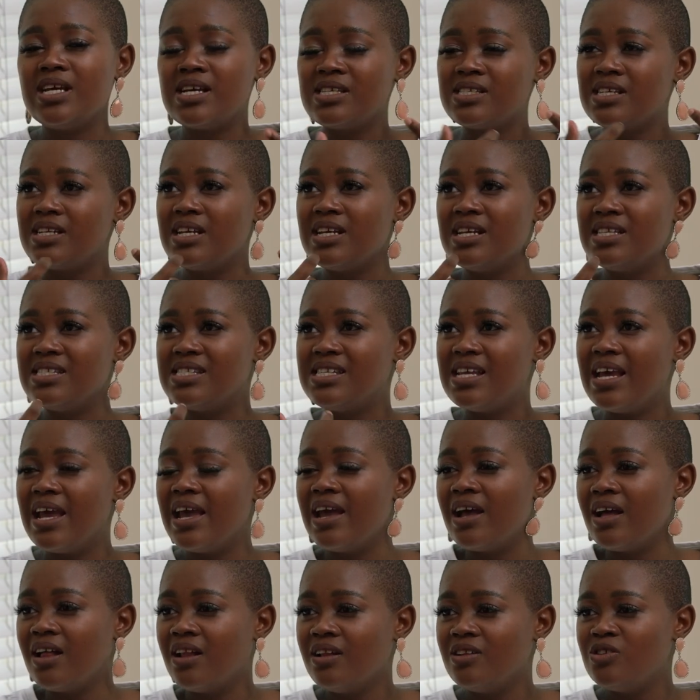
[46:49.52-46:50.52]
does it
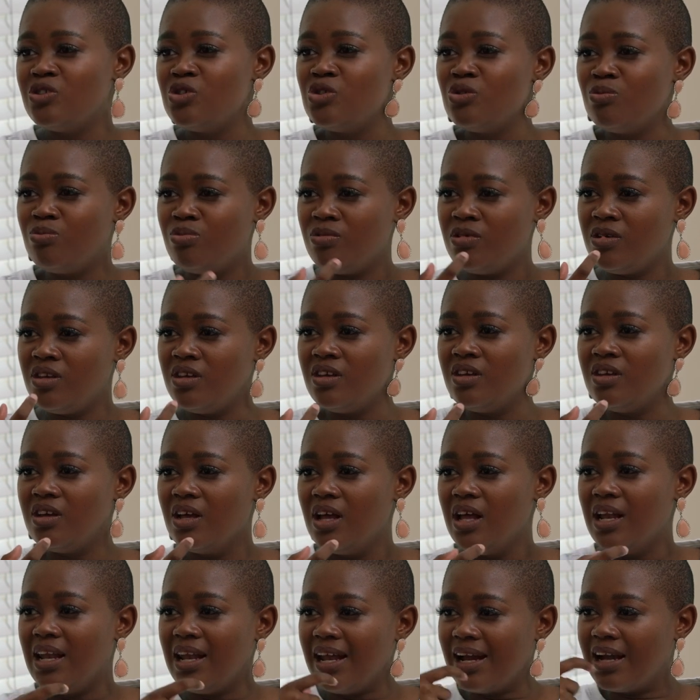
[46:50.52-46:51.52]
entail to be
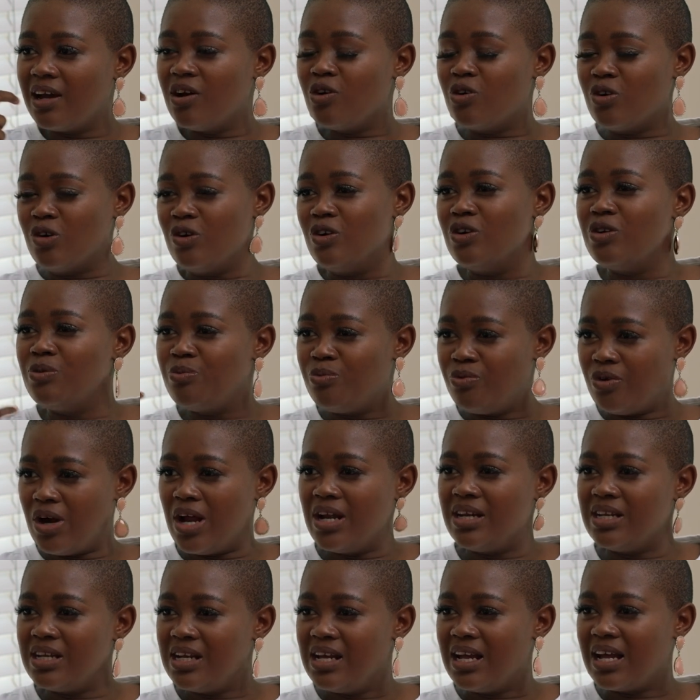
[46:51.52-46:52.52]
like a good
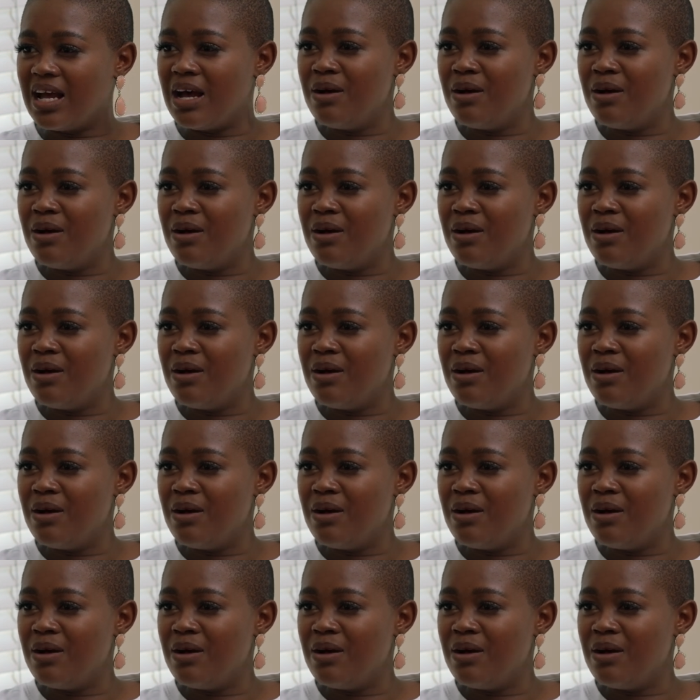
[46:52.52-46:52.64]
branding